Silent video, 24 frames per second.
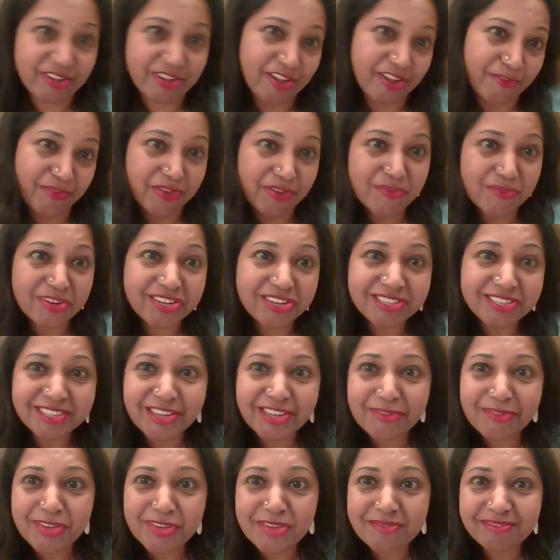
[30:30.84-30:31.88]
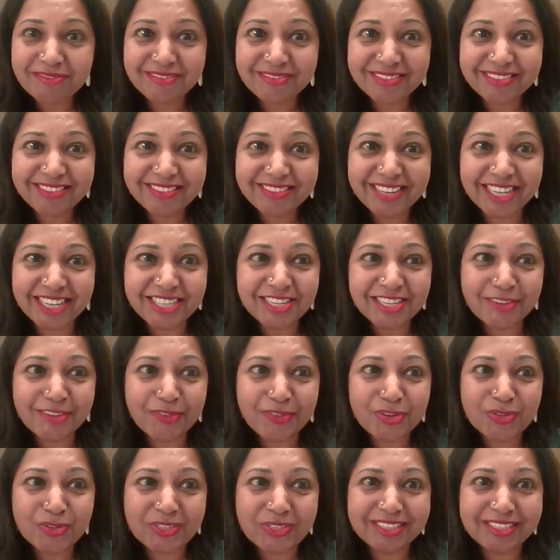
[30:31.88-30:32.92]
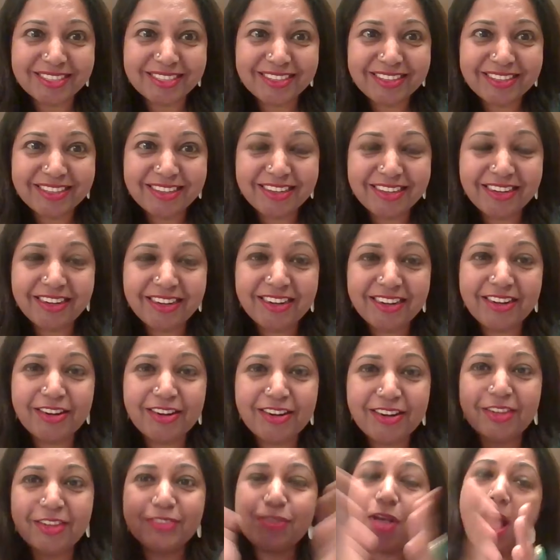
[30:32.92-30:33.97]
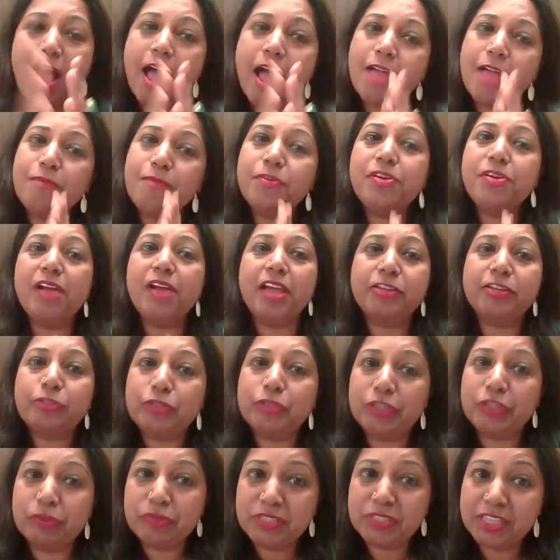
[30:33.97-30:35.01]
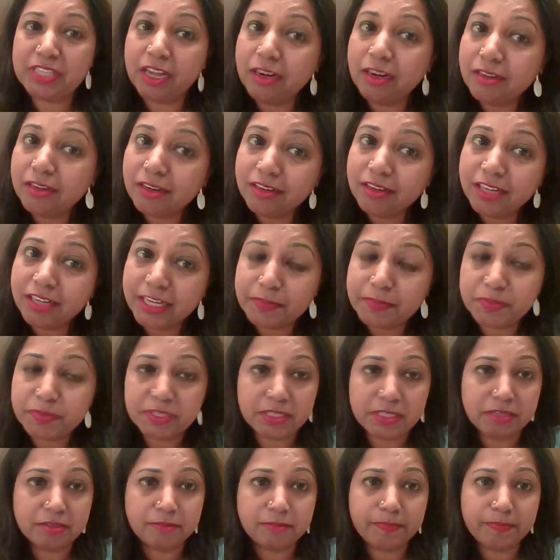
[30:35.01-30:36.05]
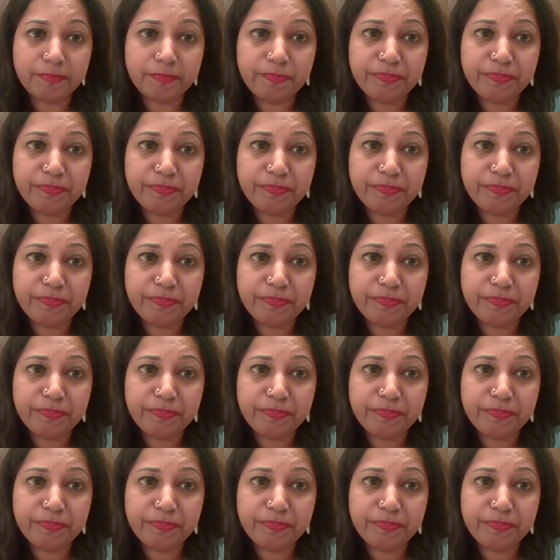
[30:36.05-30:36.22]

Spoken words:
Everyone is giving interviews. So I would like to give certain tips here.